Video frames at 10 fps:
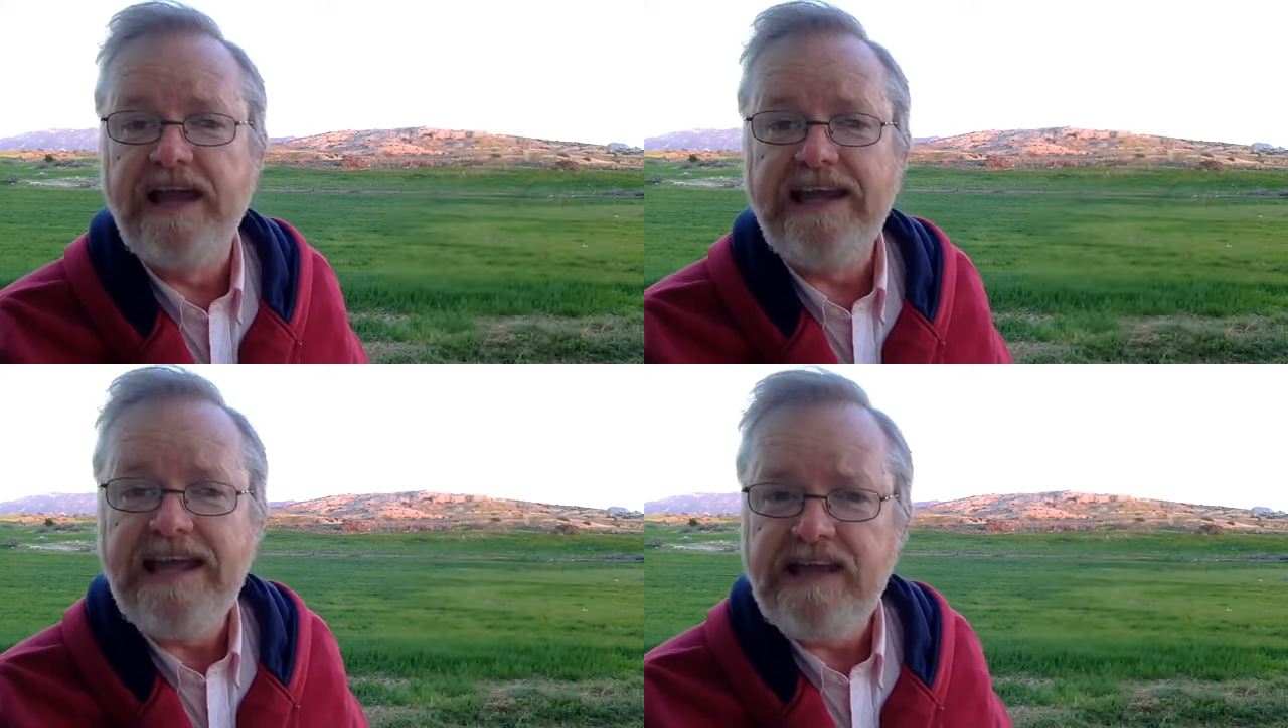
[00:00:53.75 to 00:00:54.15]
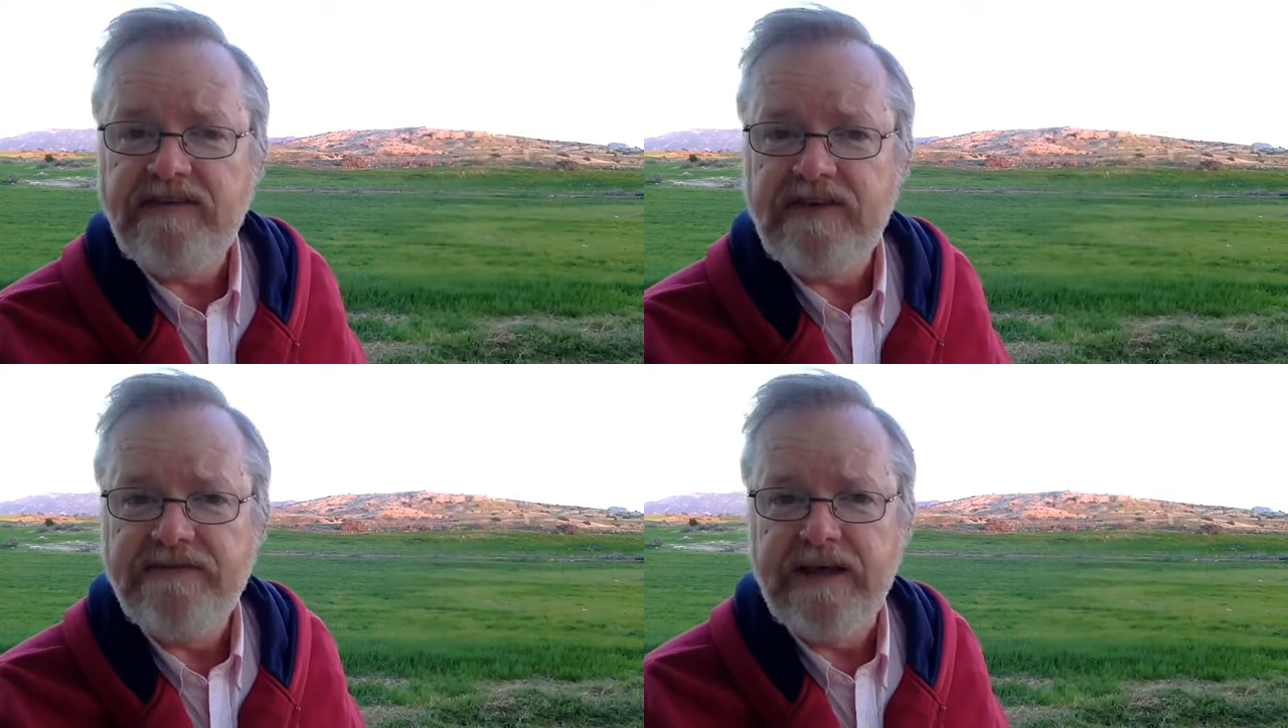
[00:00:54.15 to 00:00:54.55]
and
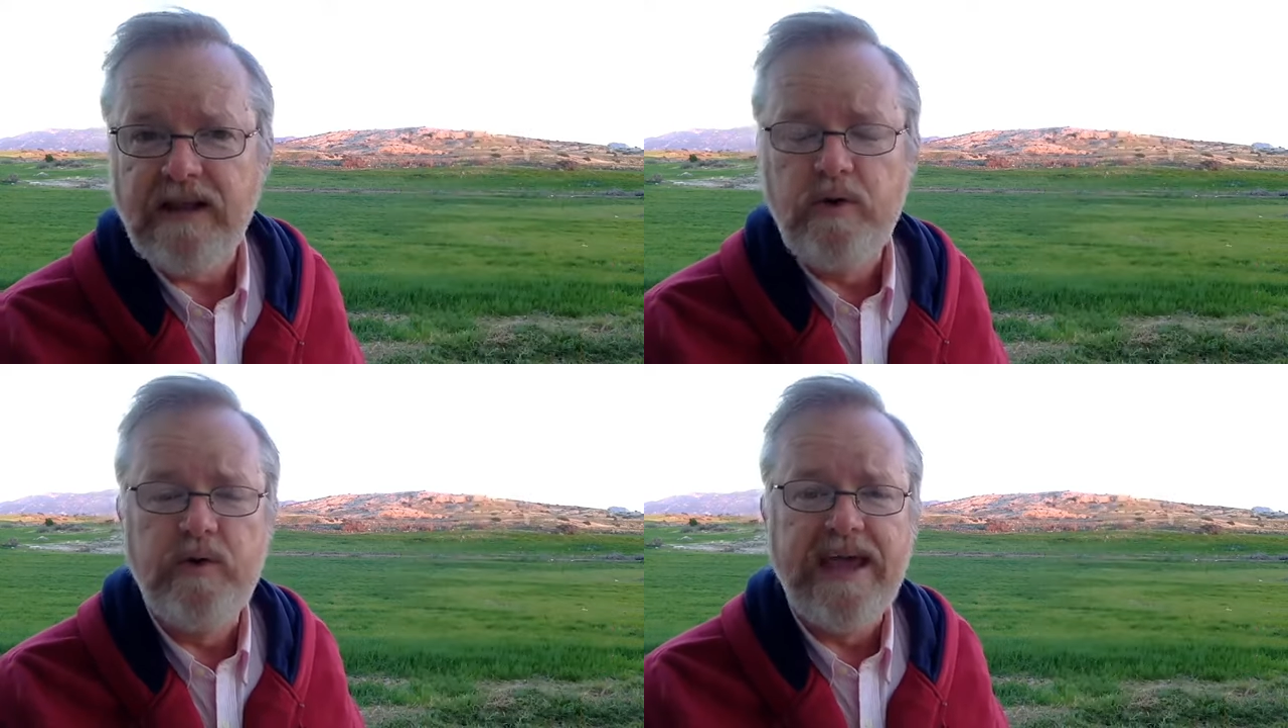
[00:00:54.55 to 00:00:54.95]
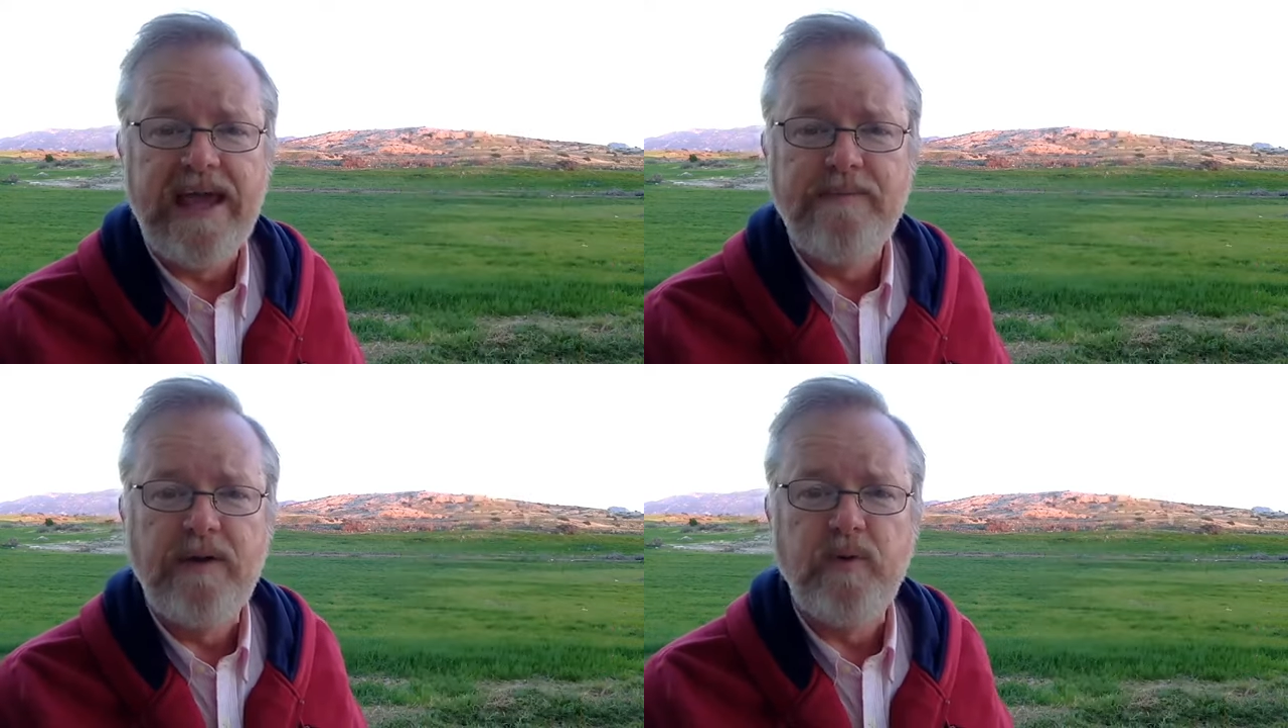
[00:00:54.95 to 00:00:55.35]
he's the fellow who
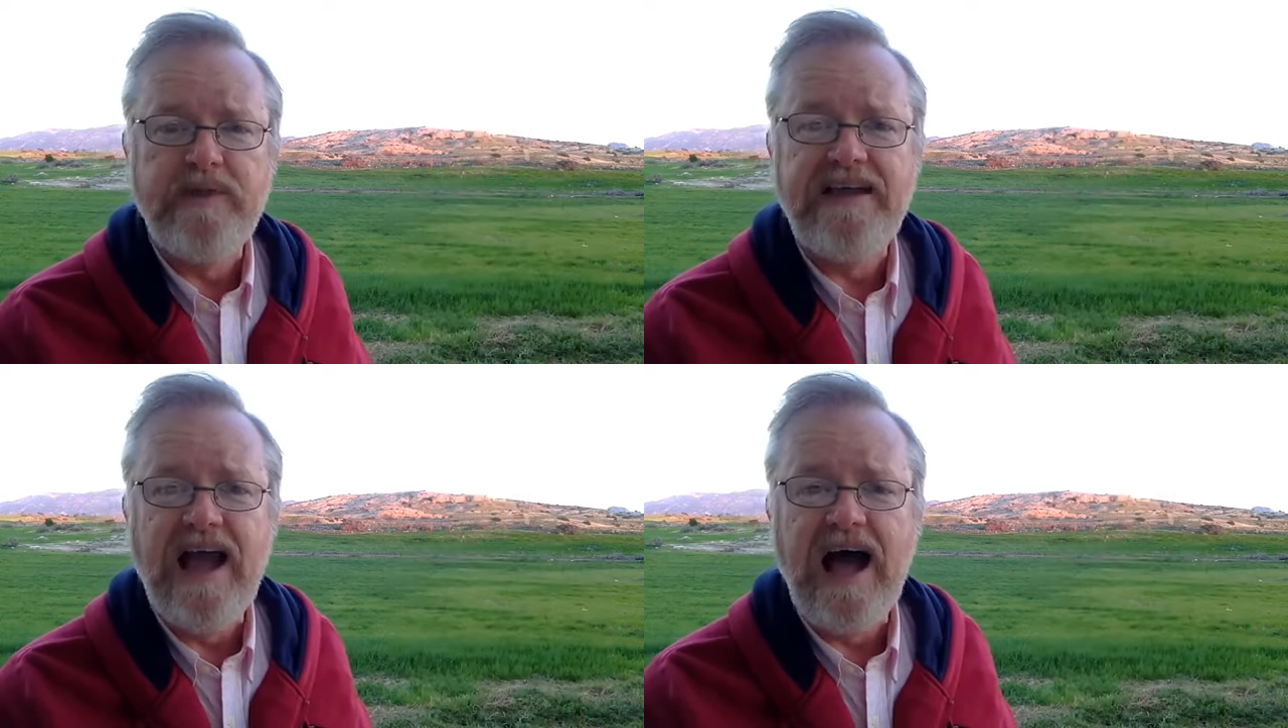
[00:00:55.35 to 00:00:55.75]
came up with the